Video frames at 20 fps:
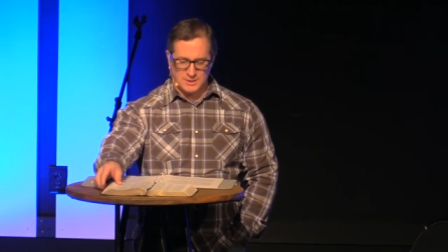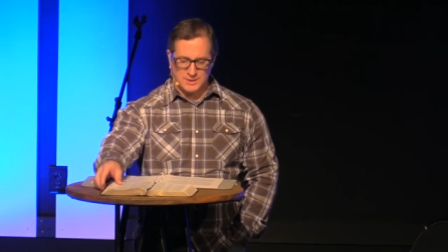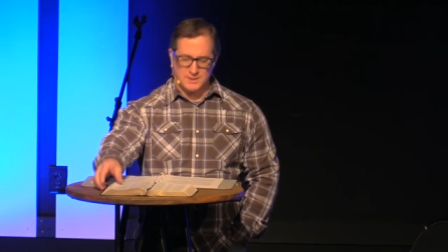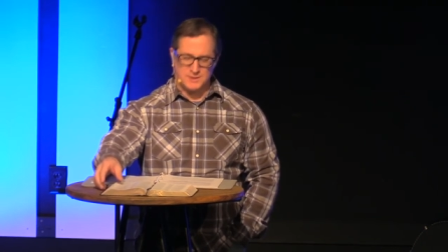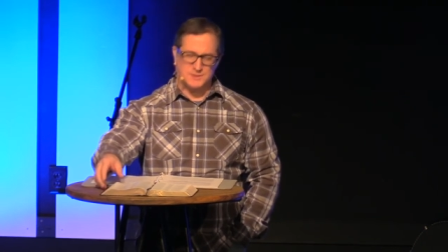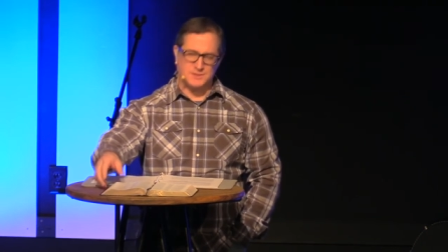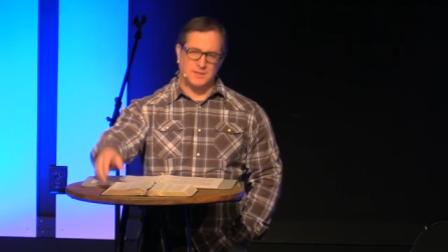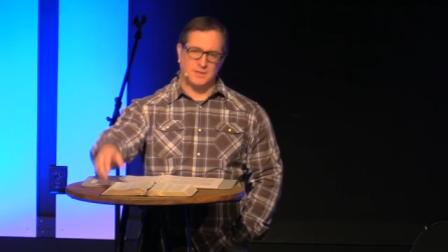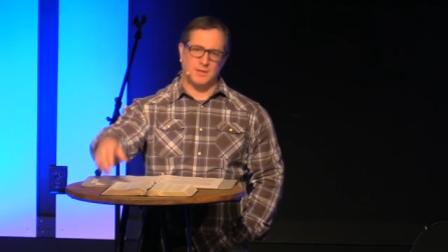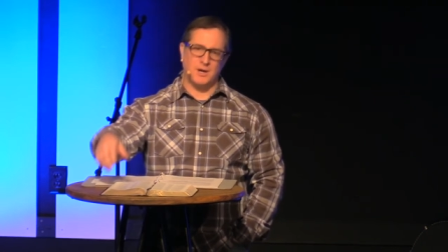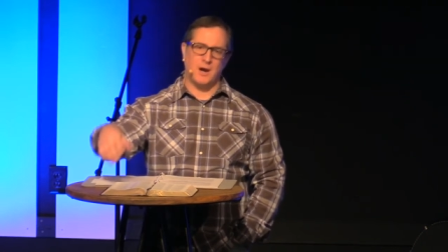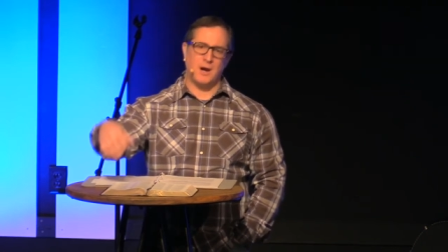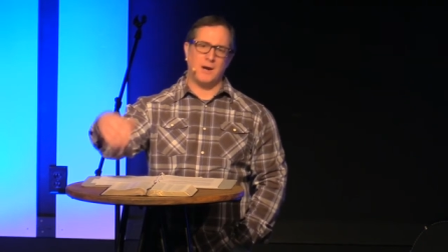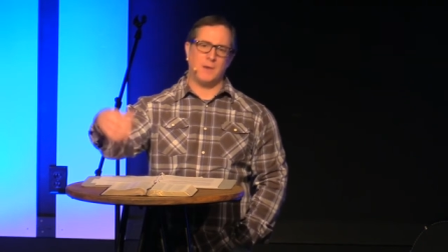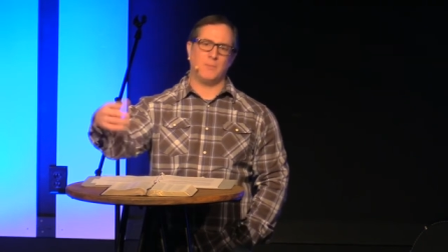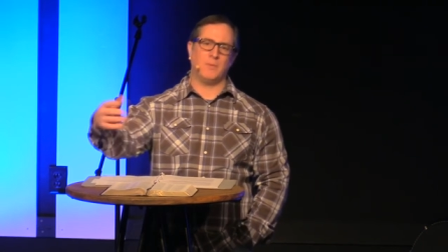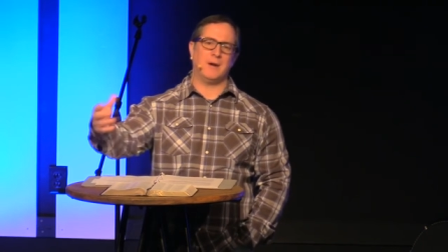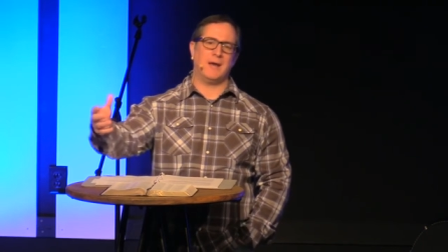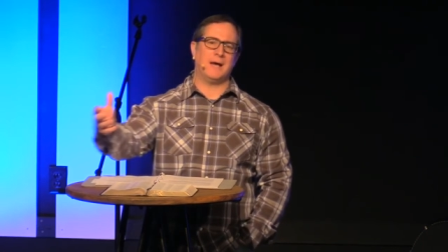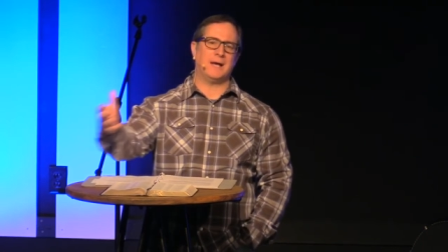And he said, "All
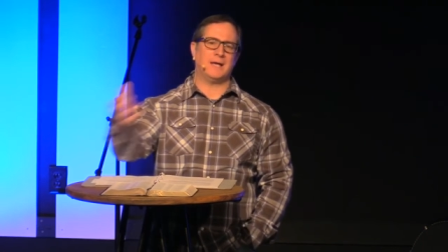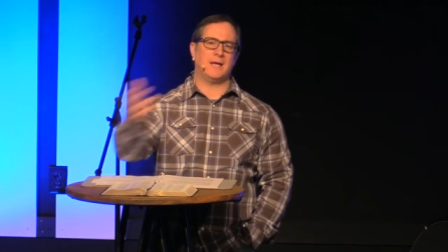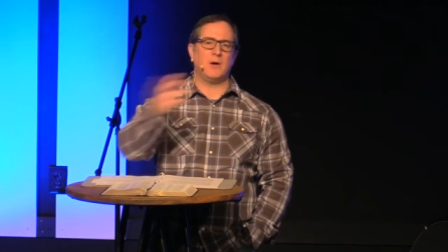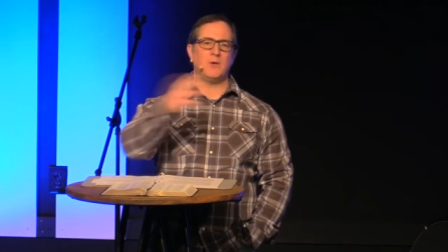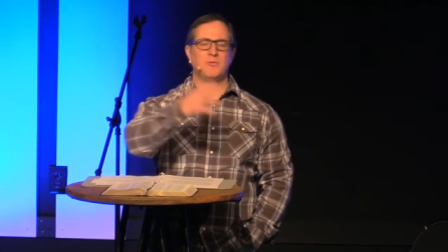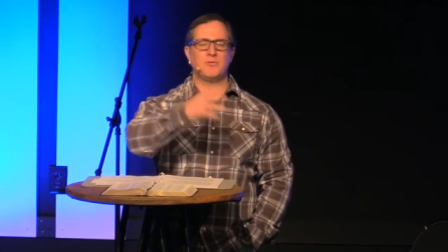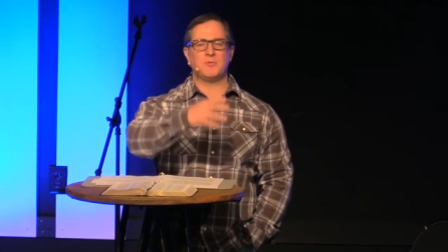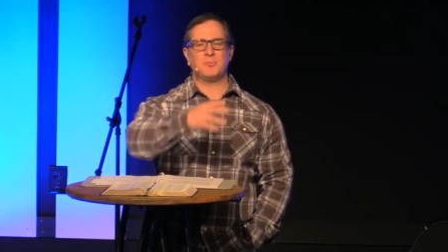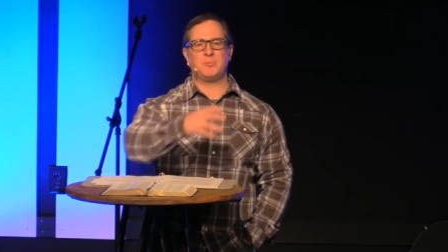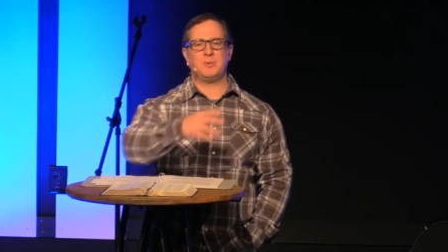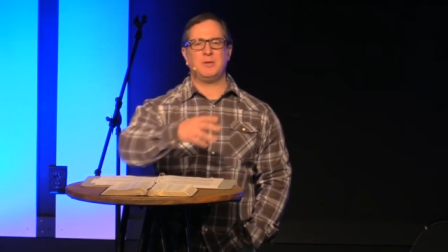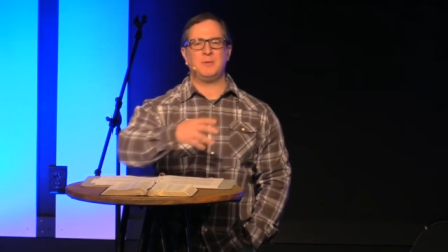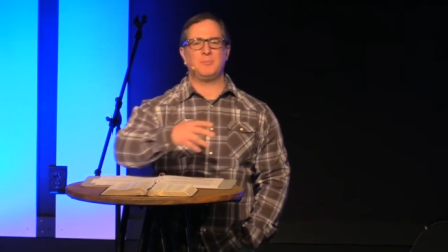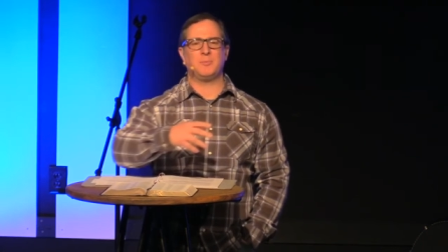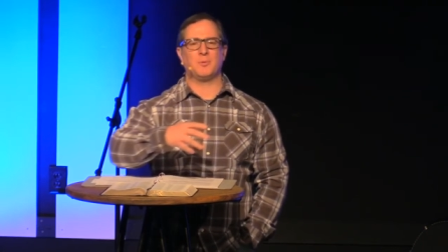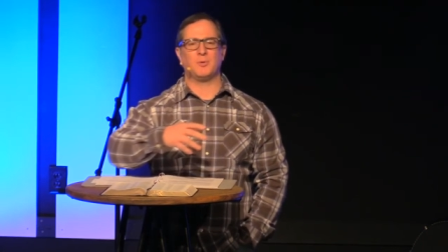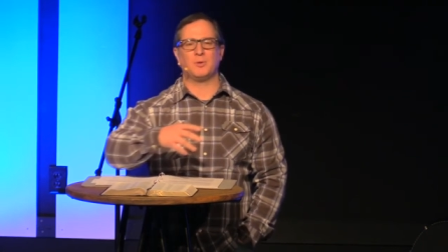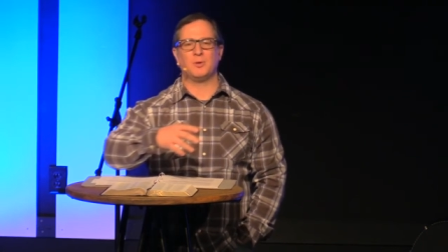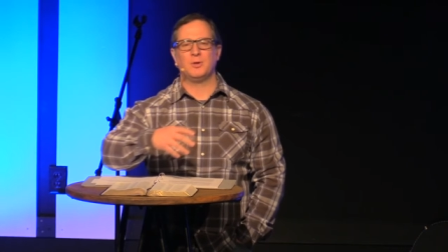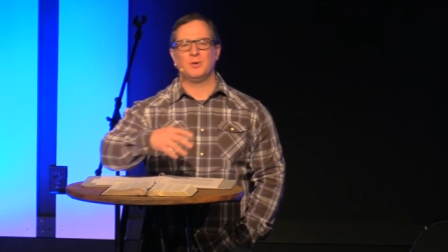right, when I go to the
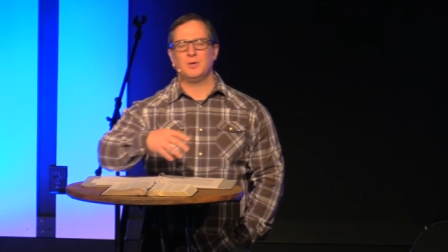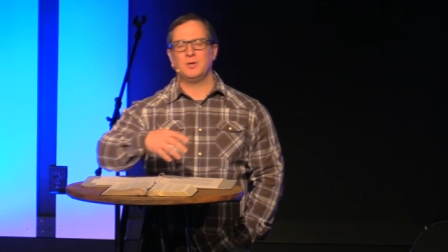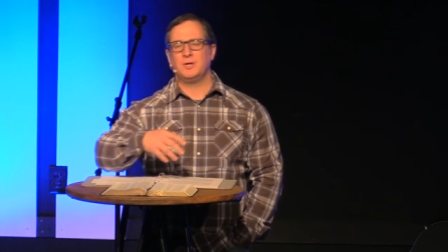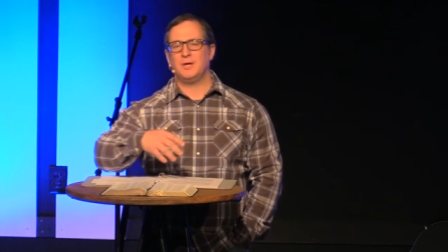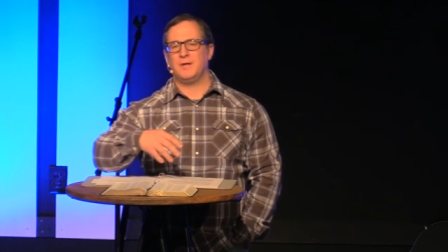people